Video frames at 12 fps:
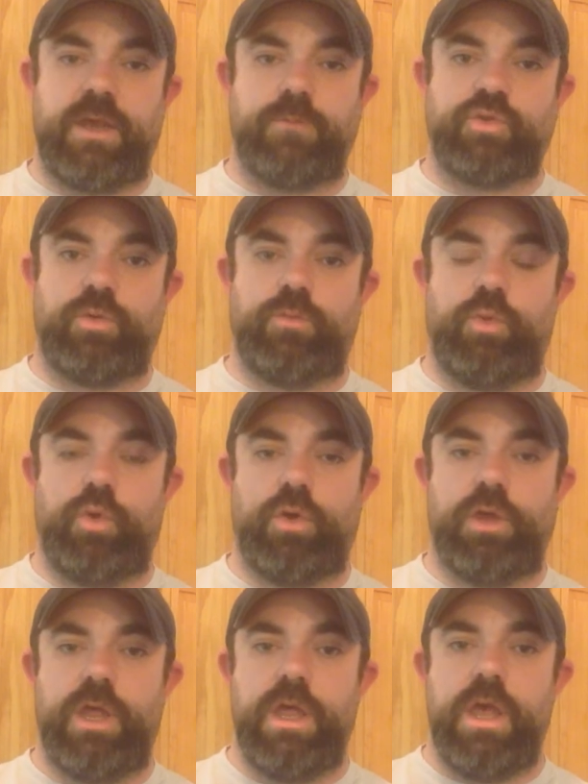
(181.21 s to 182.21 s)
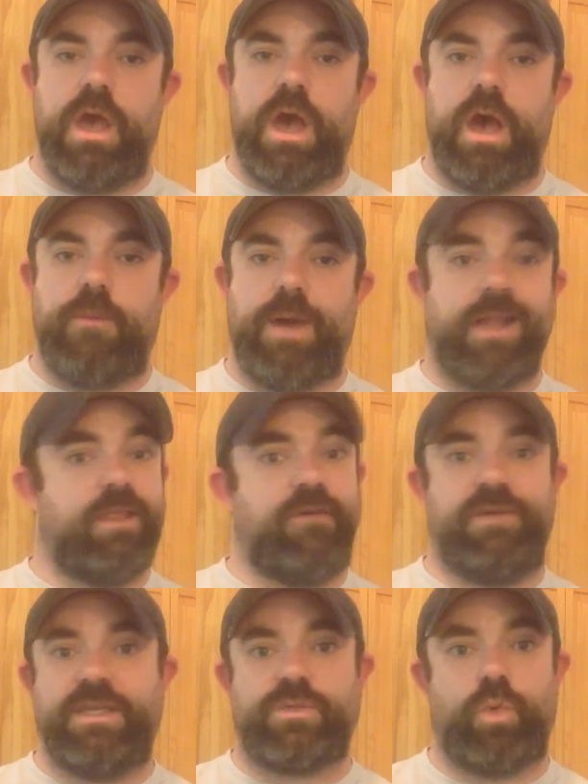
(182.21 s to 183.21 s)
comes on board. I
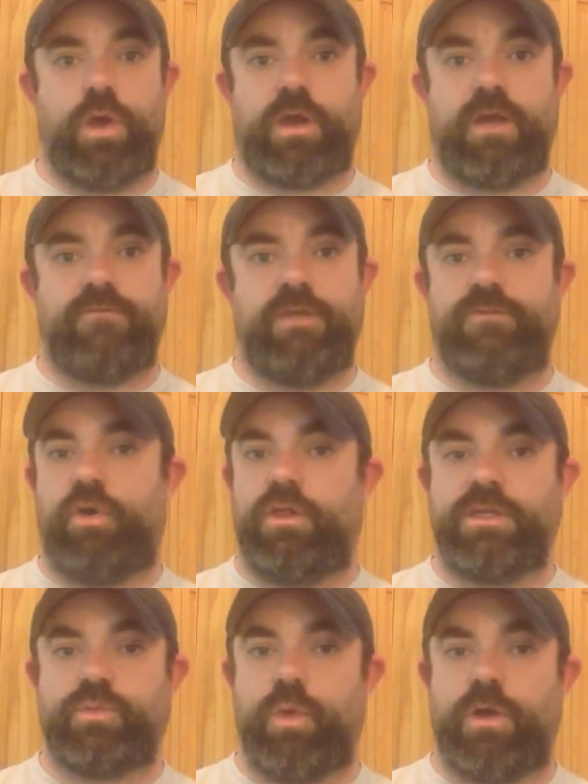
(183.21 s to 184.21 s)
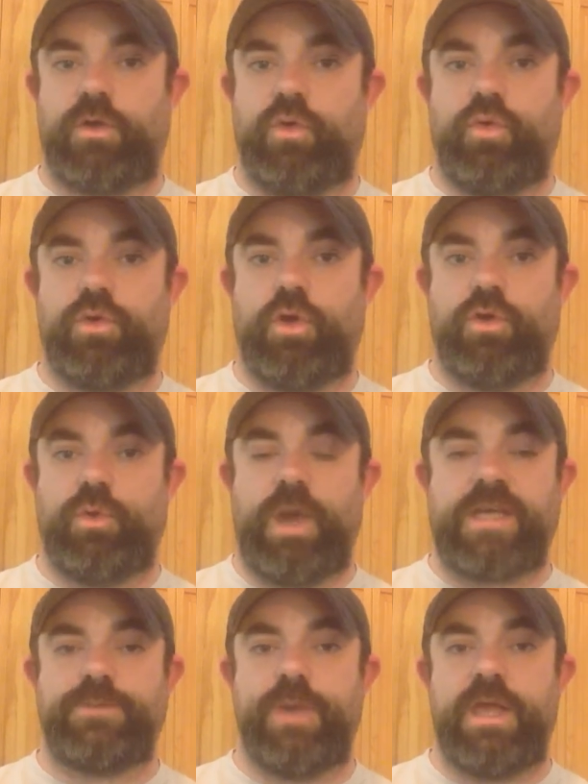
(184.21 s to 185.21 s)
love his work. I've loved all his work on All New
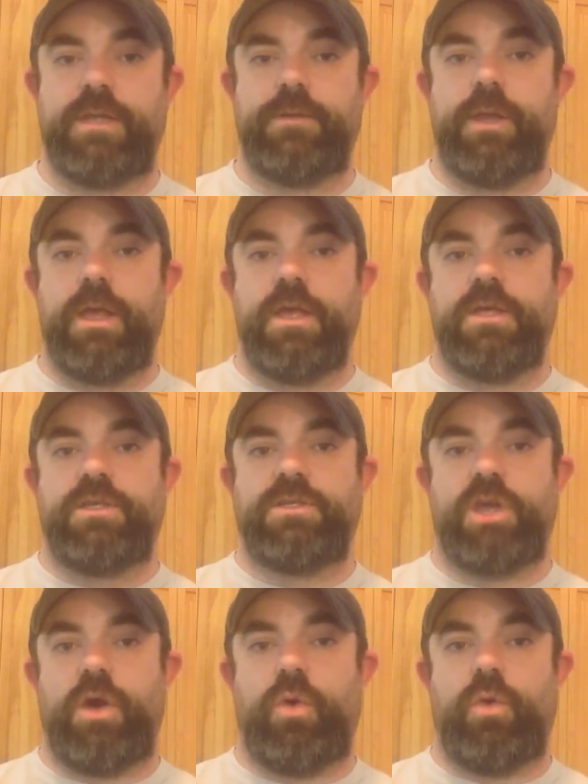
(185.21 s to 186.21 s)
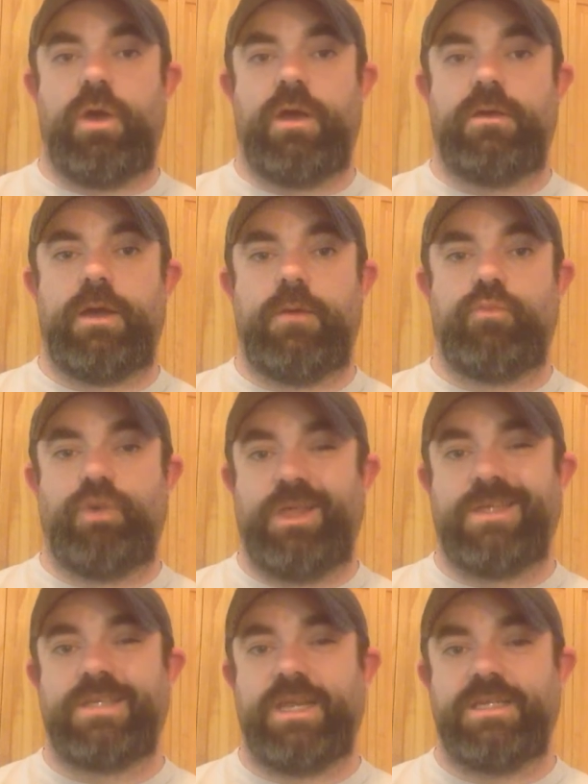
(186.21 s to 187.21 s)
X-Men, so I'm
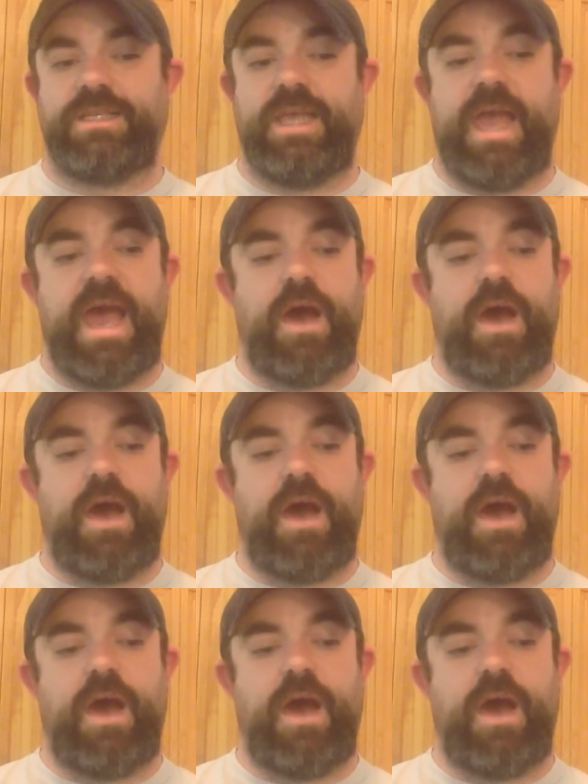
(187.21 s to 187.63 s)
really excited to see